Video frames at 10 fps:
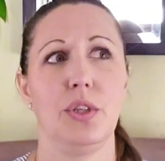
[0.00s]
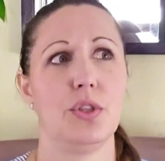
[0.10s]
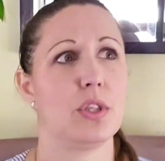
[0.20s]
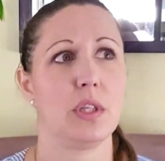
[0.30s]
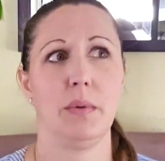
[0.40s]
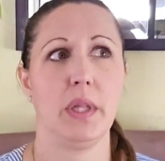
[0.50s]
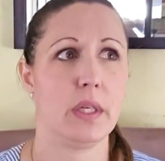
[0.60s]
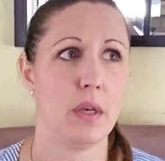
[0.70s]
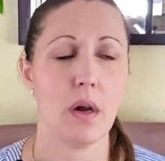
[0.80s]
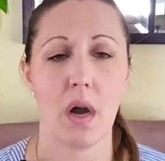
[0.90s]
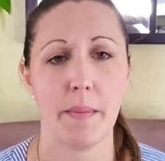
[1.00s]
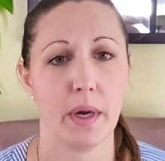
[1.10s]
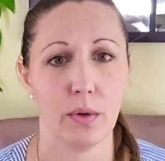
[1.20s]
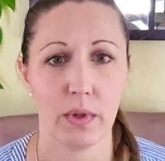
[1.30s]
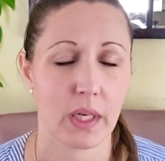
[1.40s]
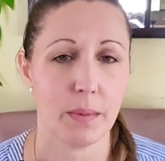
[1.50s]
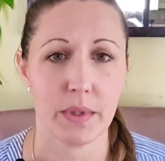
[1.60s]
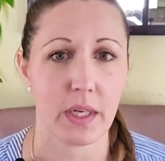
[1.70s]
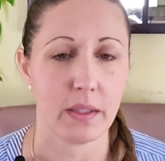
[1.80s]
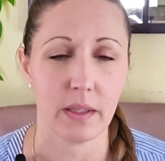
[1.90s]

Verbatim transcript: you're just going to be like, no, I'm out. Like, I'm done.